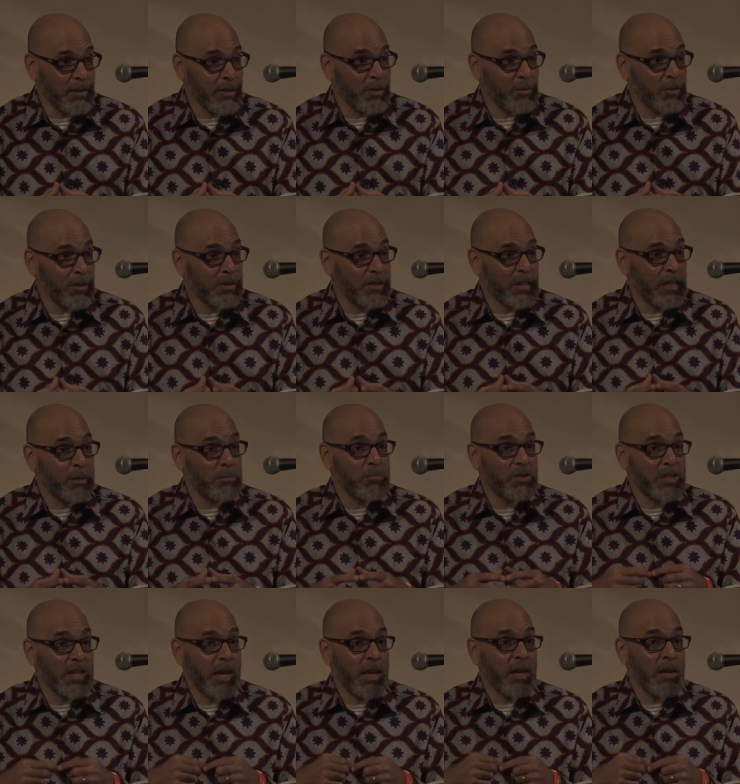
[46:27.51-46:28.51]
In other words, him
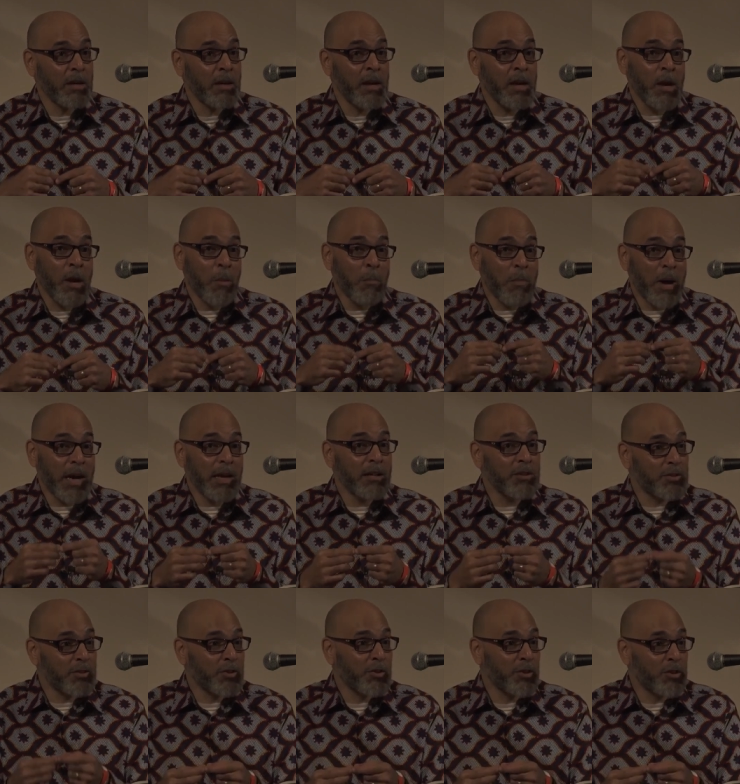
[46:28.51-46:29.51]
saying, my
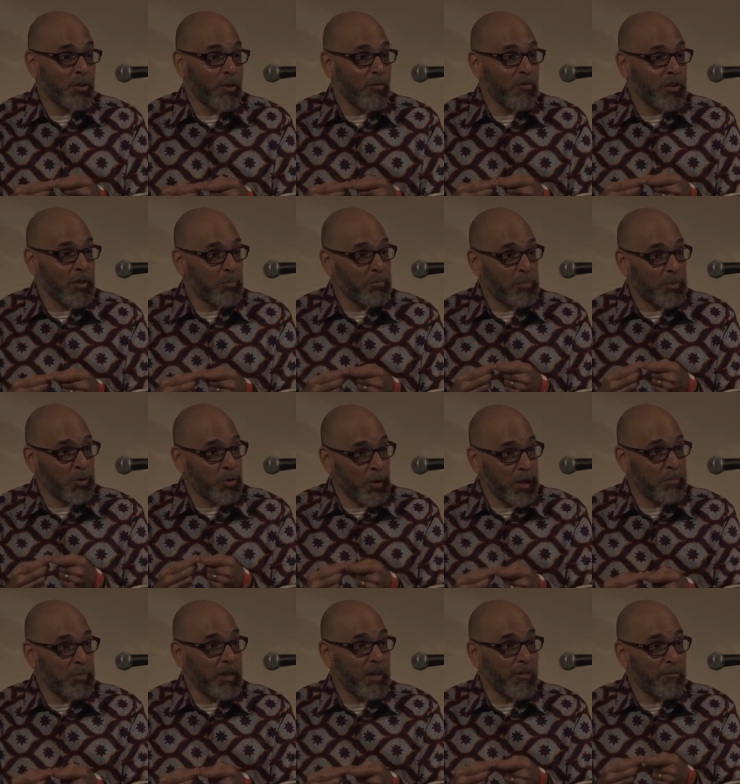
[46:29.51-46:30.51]
concern over the
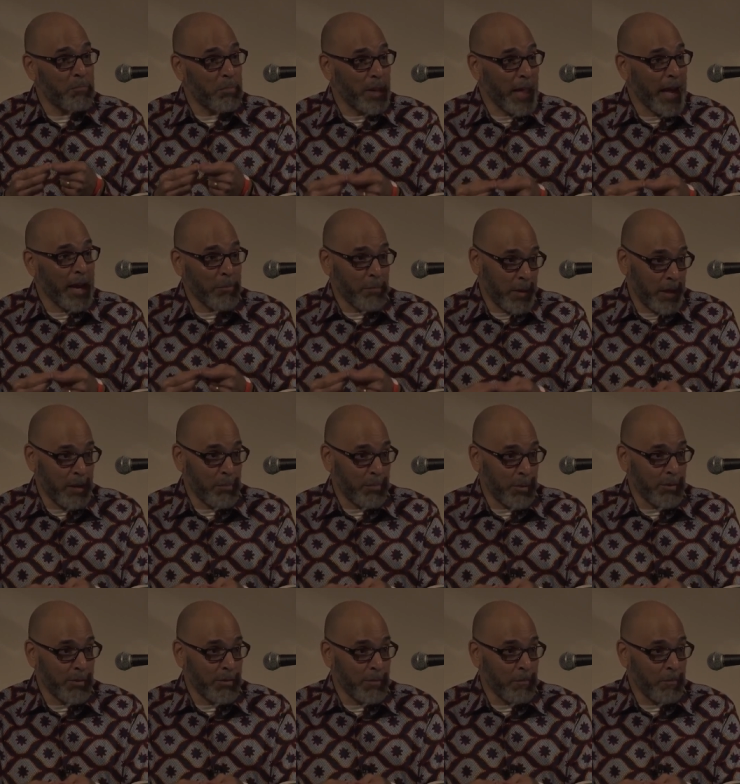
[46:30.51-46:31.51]
treatment of black
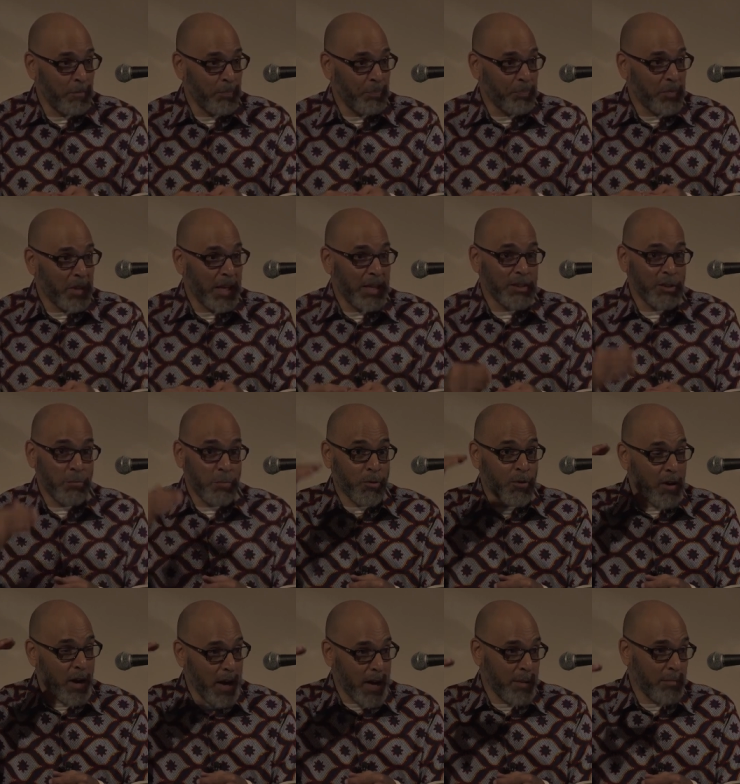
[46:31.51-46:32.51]
people is
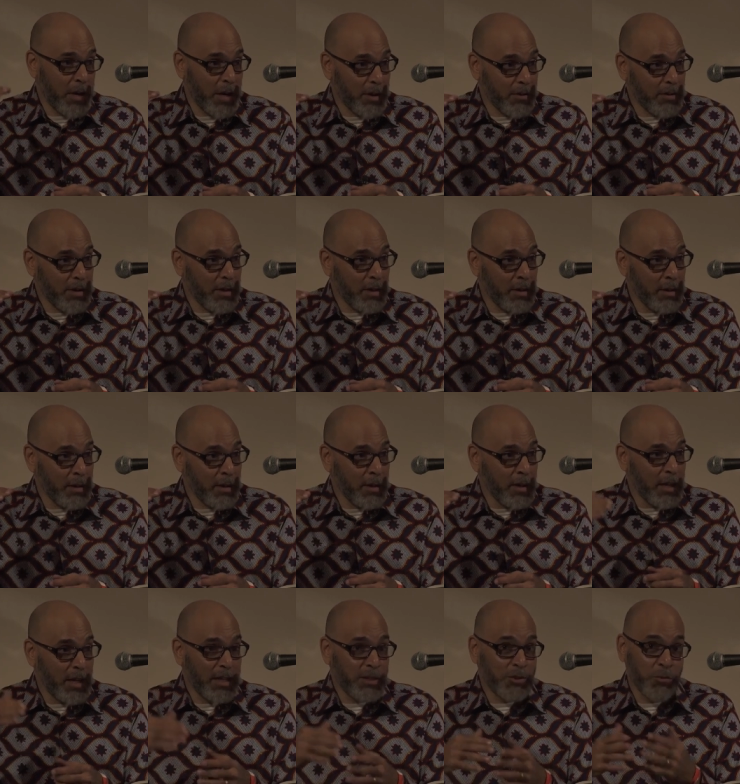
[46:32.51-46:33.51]
primary,
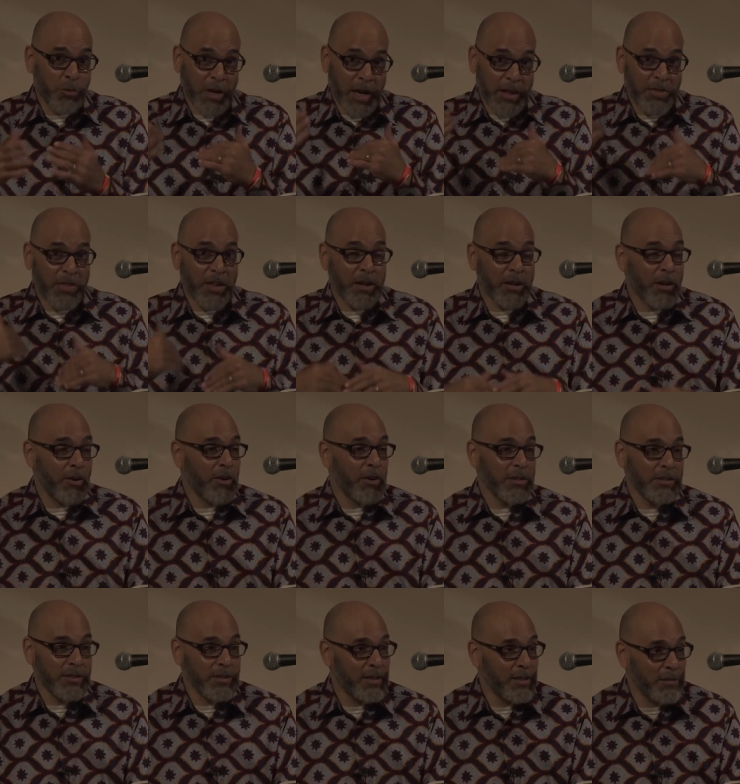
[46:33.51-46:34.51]
is what I think
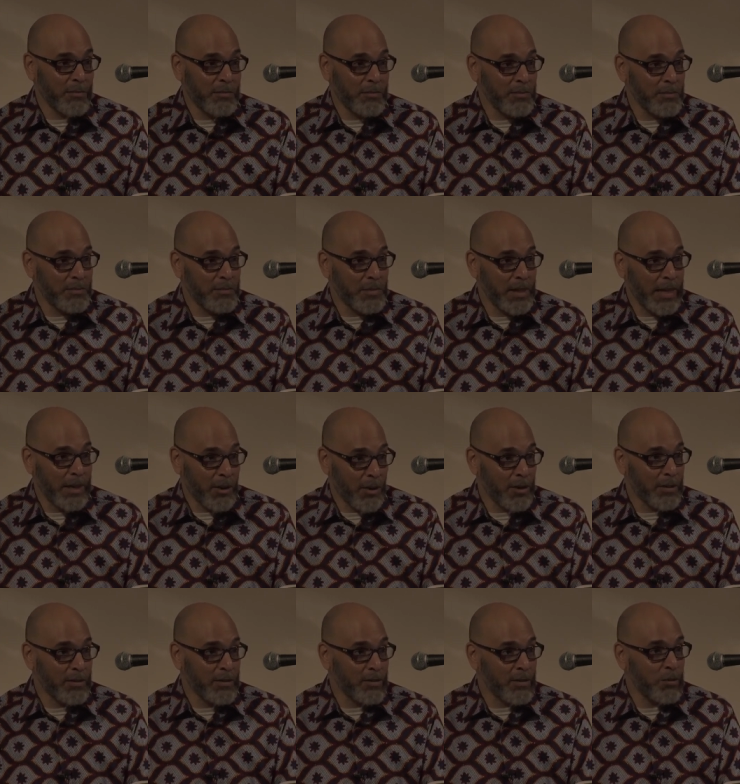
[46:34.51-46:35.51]
caused him and
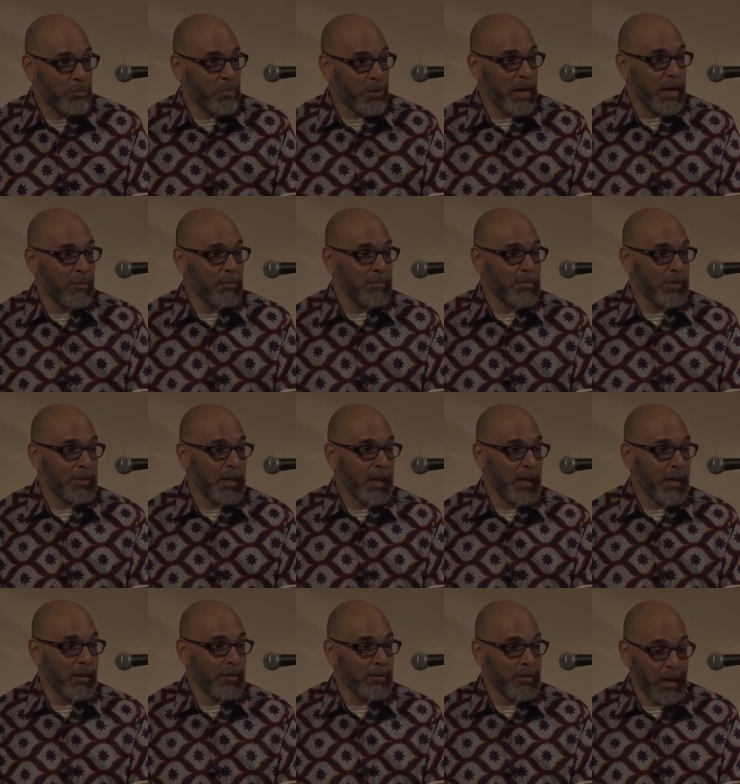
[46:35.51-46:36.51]
causes him problems
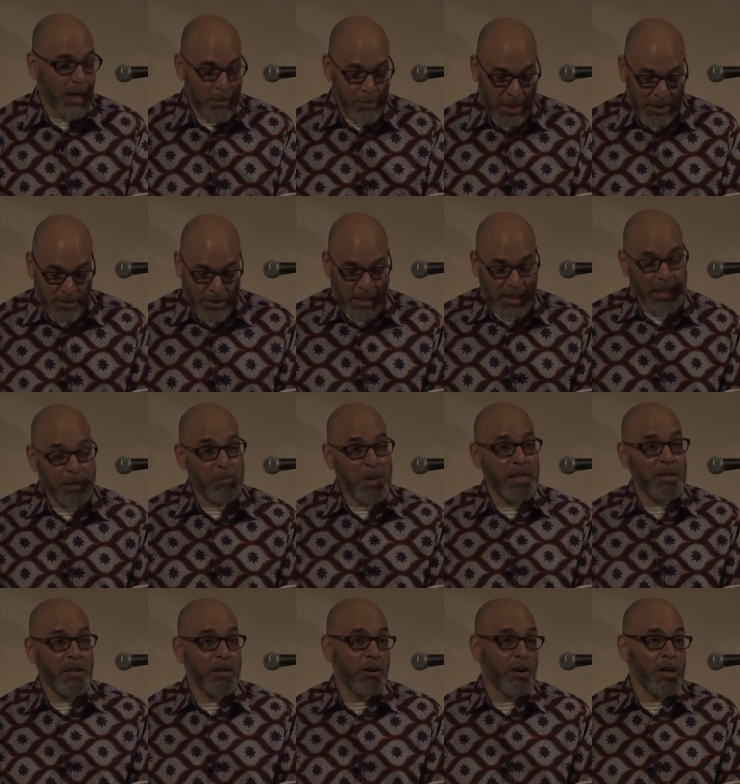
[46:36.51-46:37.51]
now. I'm not saying he
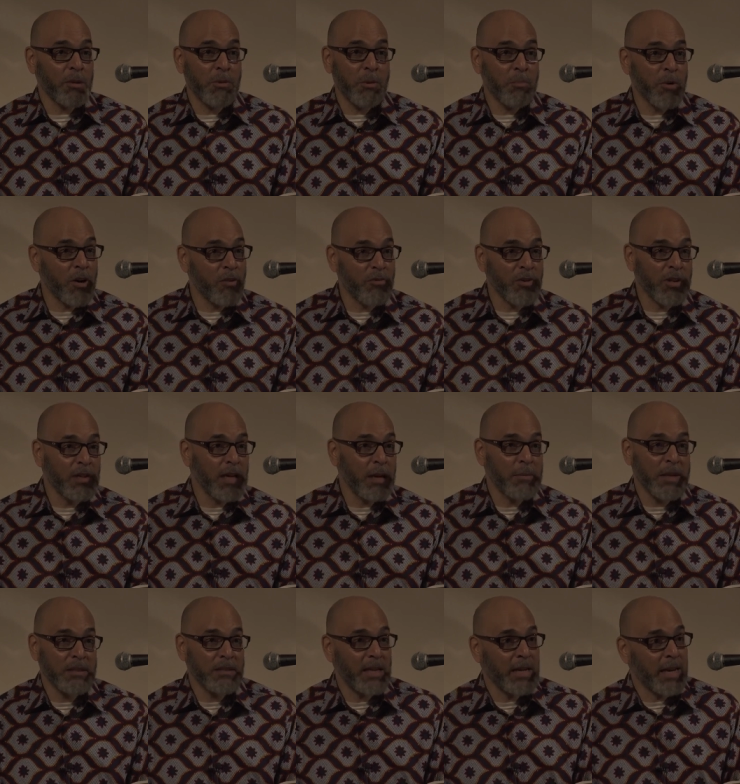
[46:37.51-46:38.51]
made the argument perfectly.
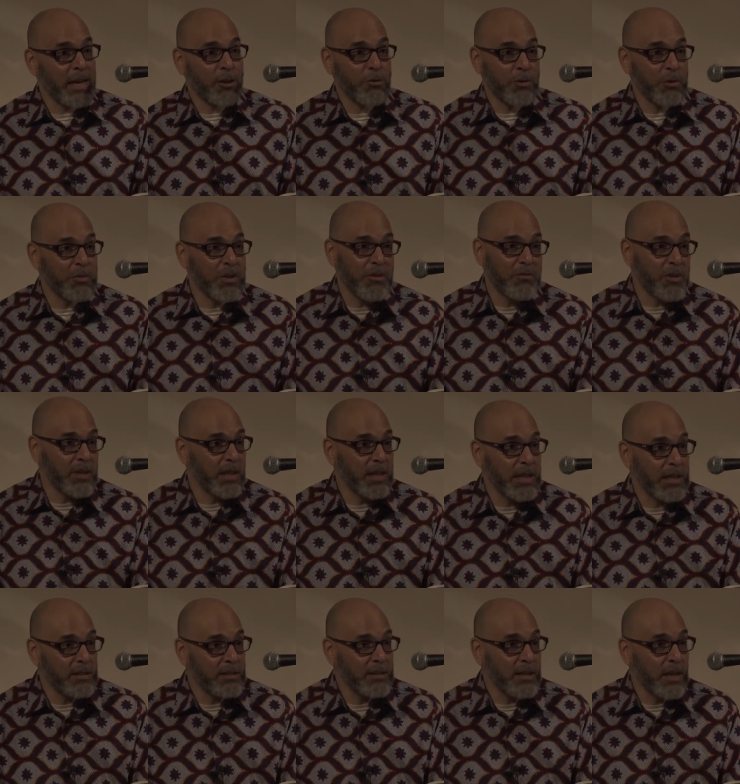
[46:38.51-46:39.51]
I'm not saying I agree with everything
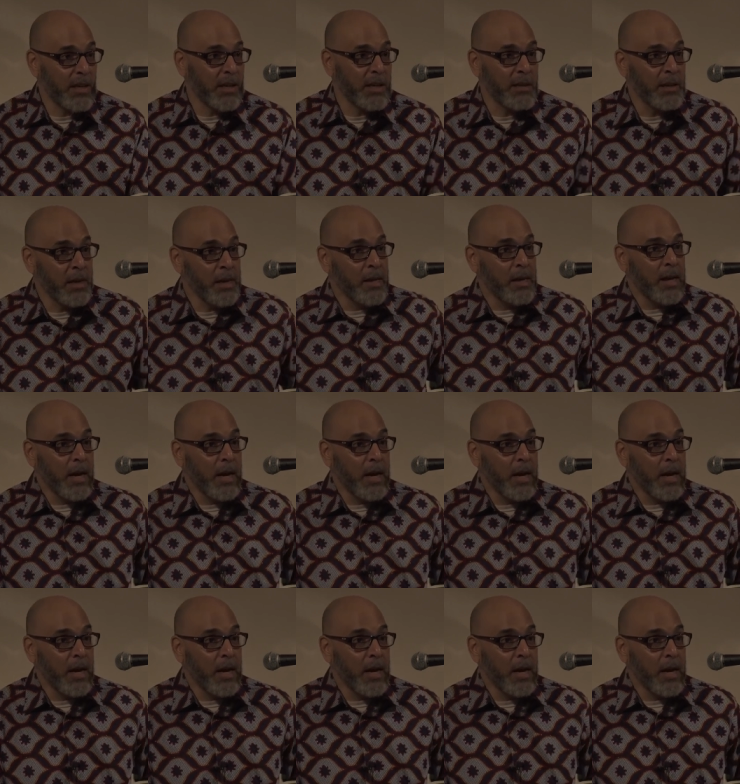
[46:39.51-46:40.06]
he said.